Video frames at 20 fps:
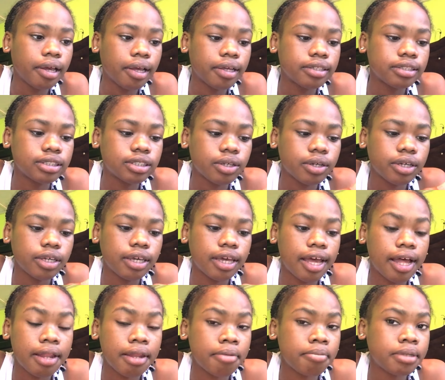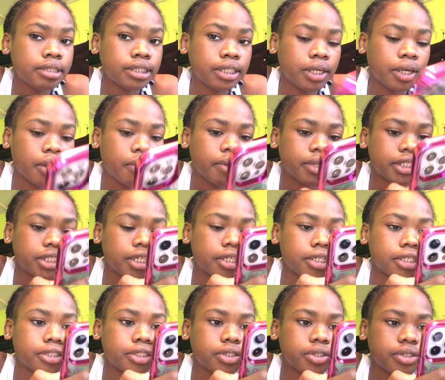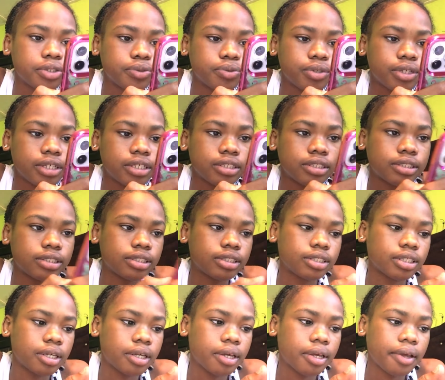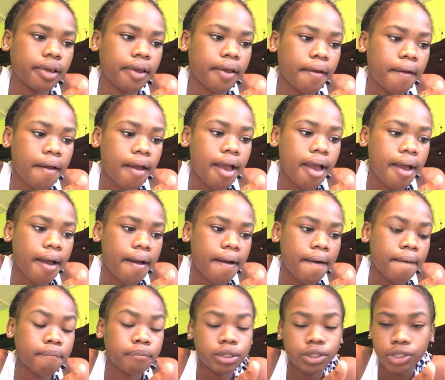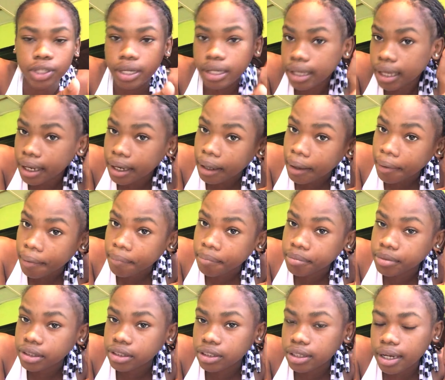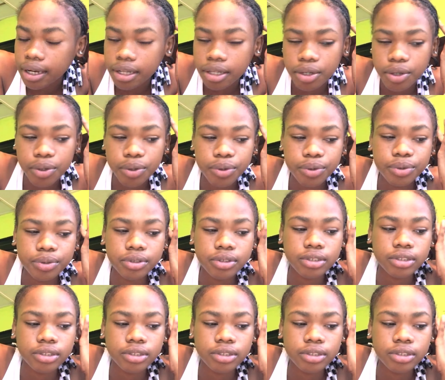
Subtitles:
So yeah, let me tell y'all what's on the to-do list. I'm trying to go